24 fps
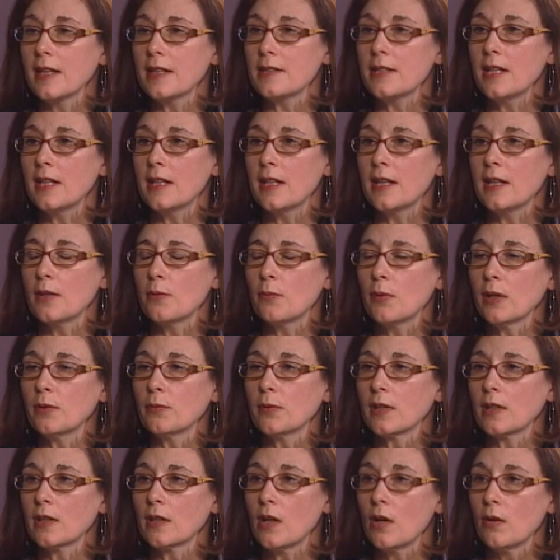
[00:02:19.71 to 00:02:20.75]
1981,
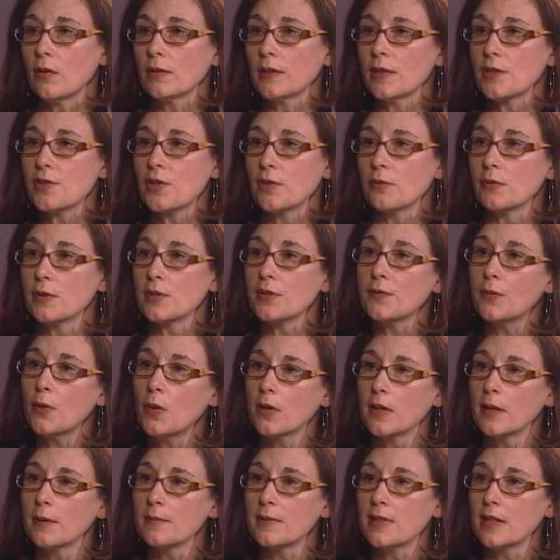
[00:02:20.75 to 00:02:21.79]
when the coalition was
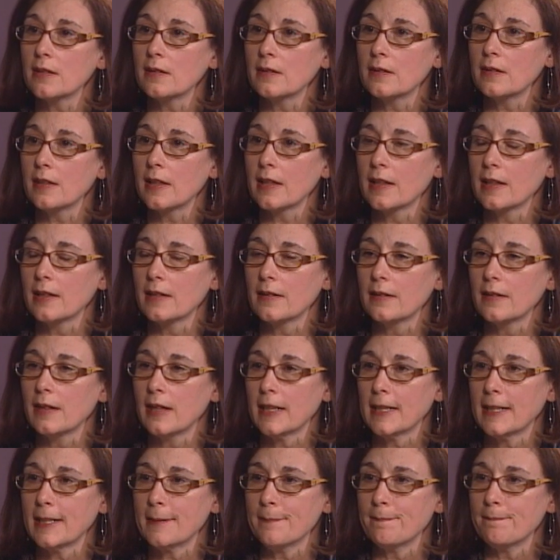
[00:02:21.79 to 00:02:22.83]
formed and and
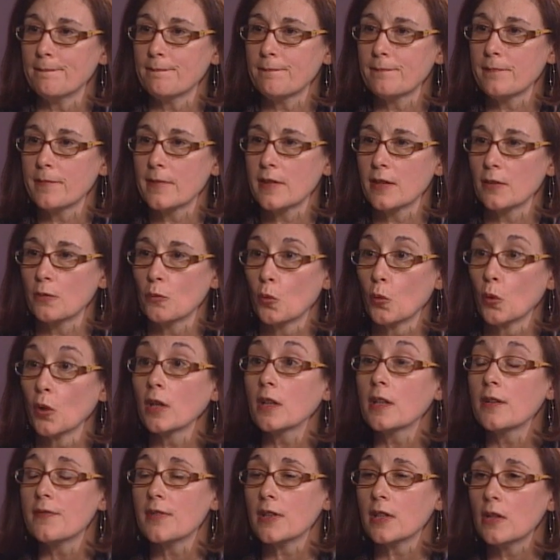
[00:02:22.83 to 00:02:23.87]
um, the
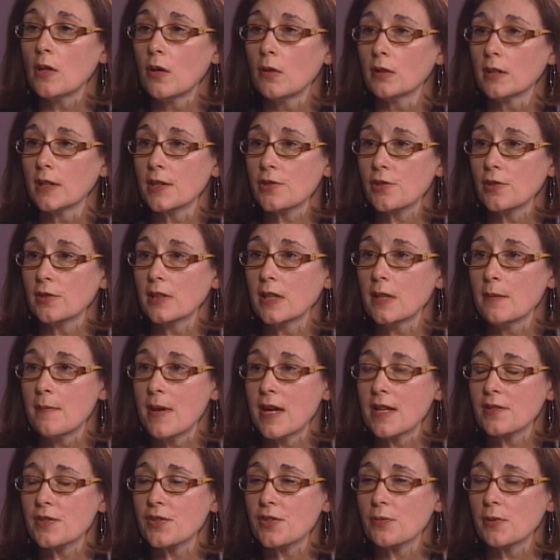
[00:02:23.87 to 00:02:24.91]
work of the coalition
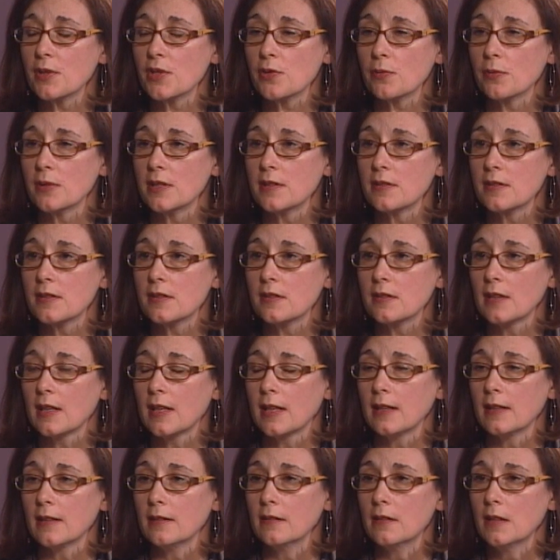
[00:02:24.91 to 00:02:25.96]
commenced, which was
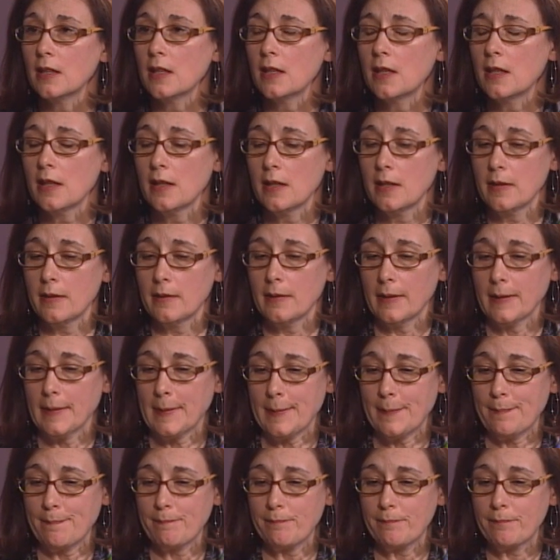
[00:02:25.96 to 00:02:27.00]
uh,
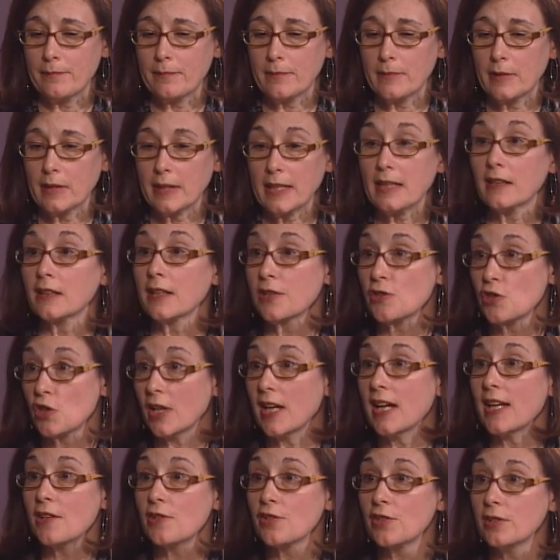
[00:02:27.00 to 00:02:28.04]
um, legal
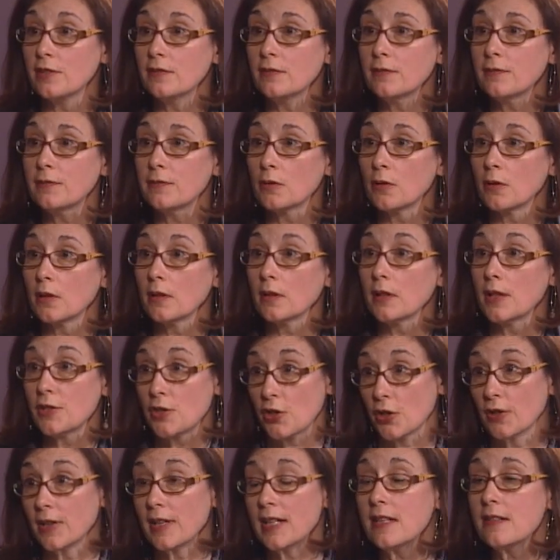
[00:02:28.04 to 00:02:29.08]
education for
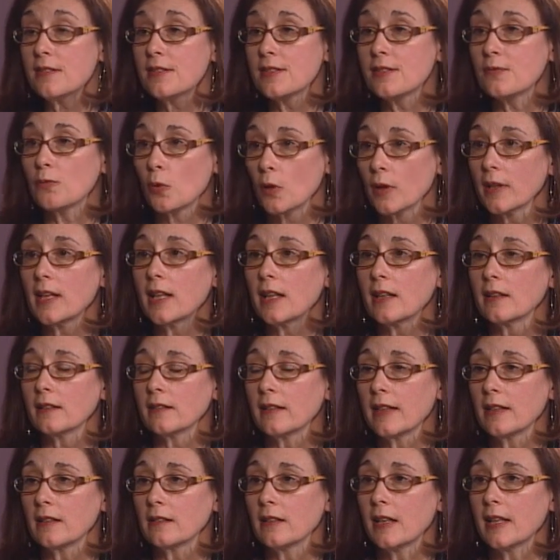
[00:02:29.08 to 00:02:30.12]
attorneys working in
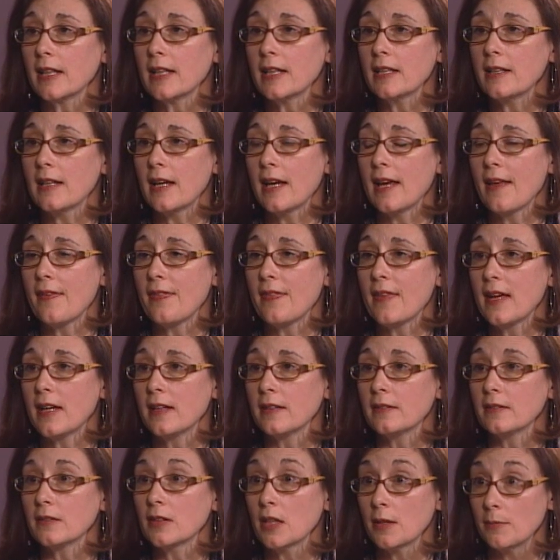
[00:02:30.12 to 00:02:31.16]
legal aid and
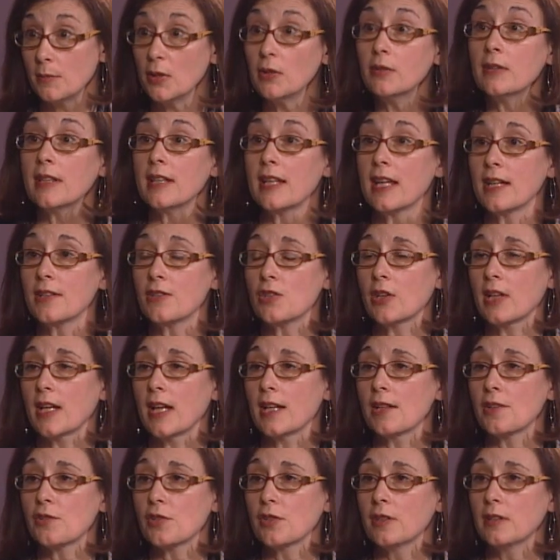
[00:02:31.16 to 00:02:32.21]
then community
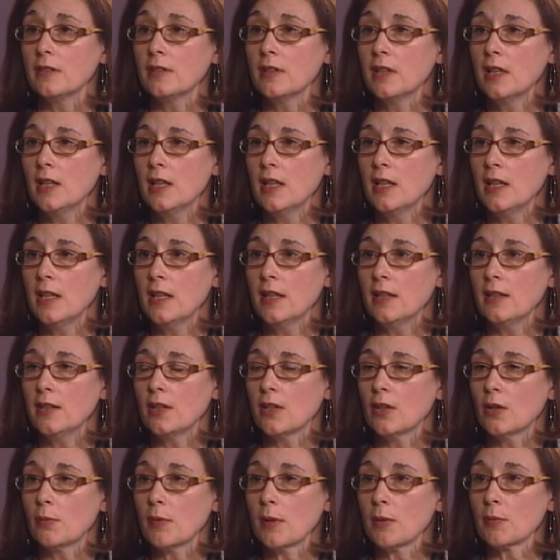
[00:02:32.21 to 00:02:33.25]
education. Mm-hmm.
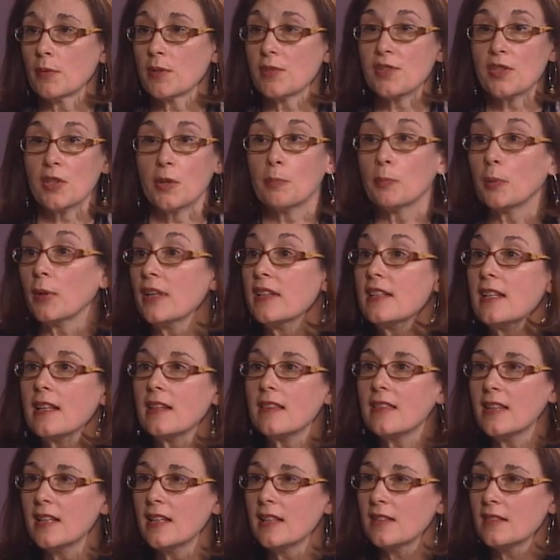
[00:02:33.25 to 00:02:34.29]
You know, we were still
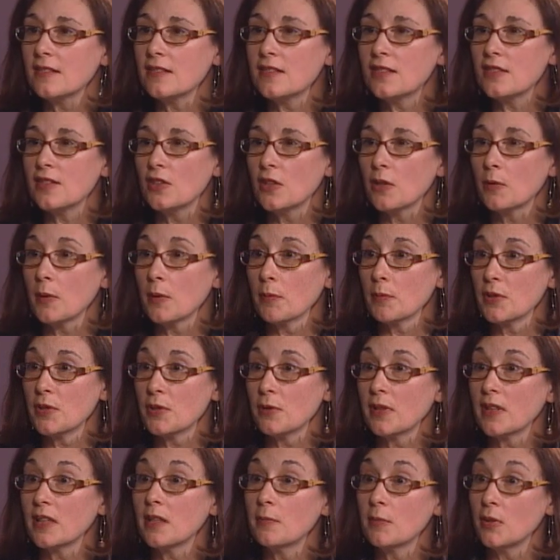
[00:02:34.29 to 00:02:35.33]
printing things, you know, we were
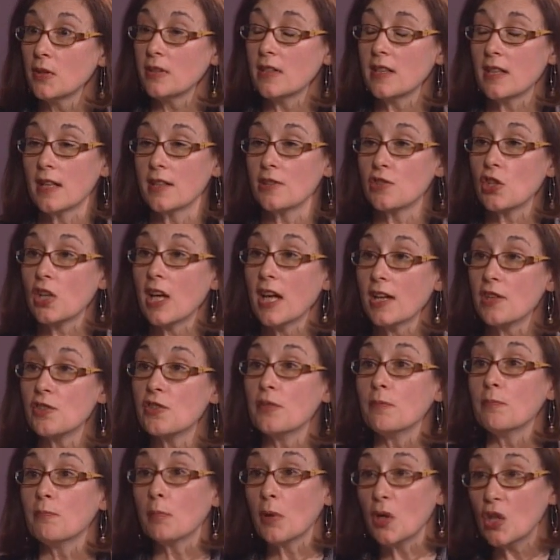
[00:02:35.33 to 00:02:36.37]
doing community
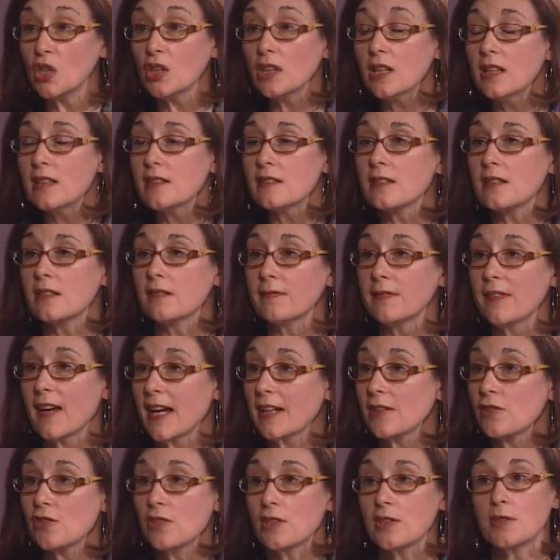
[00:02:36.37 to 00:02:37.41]
education booklets and
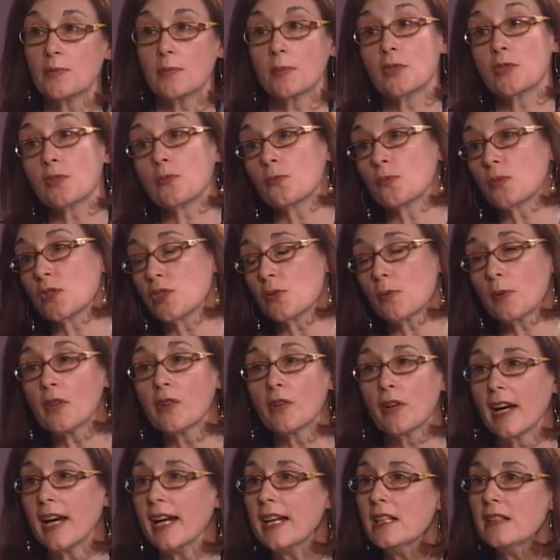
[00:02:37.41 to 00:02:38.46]
fact sheets, which, which were
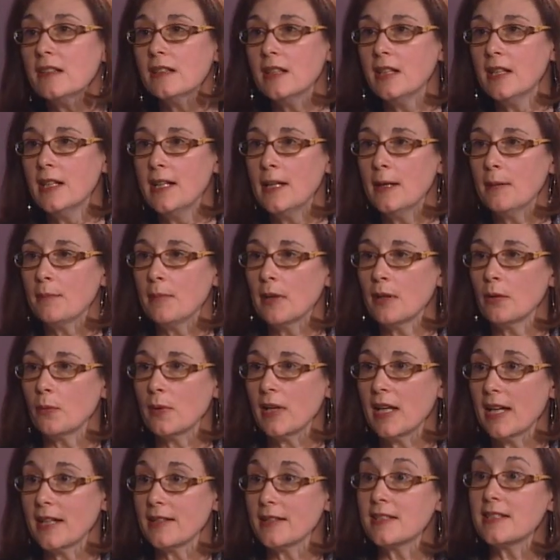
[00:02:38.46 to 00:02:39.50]
great, but
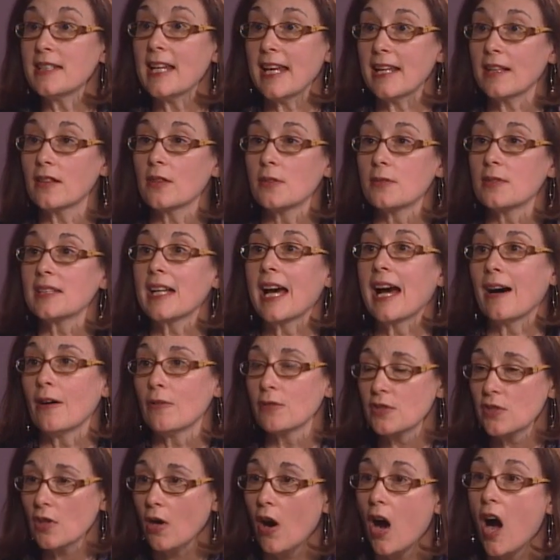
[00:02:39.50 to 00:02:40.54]
we had to take those
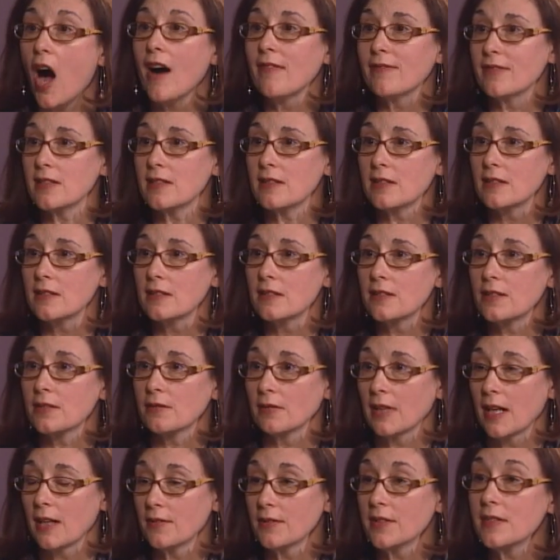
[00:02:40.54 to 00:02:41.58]
out to offices
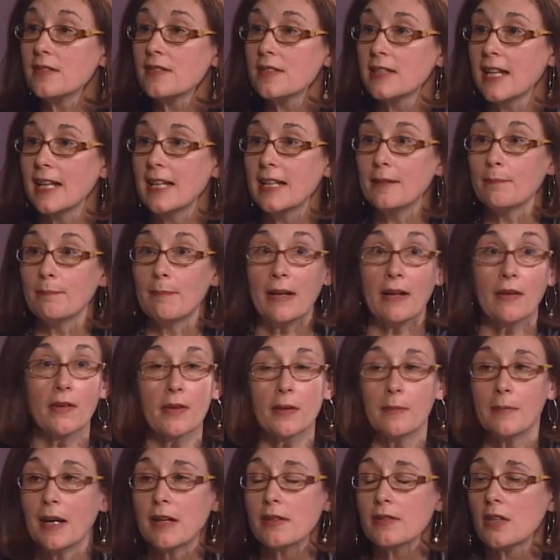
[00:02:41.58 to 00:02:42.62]
around the state, mail
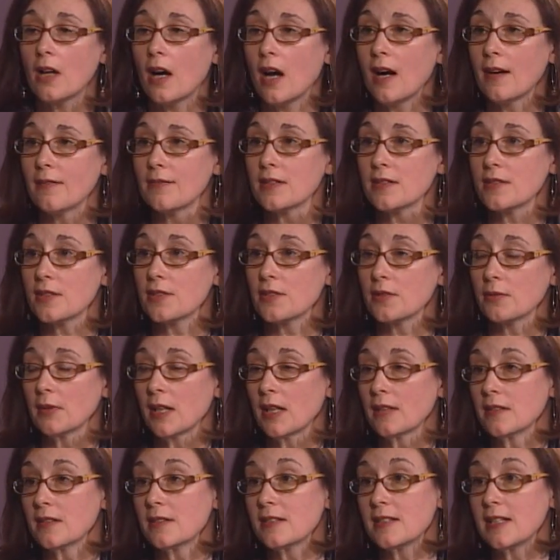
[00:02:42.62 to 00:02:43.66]
them out to offices
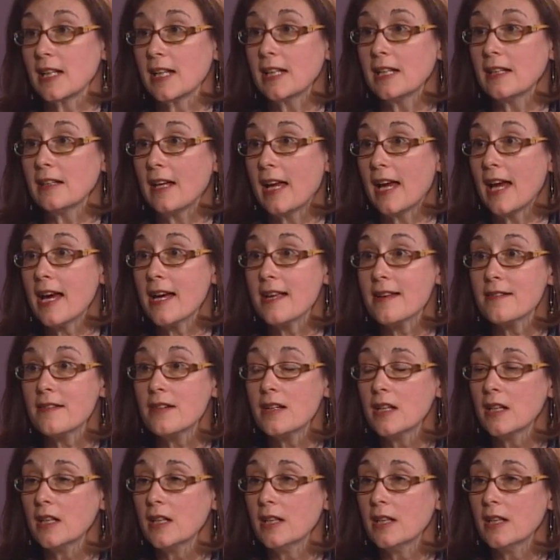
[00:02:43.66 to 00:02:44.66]
around the state, and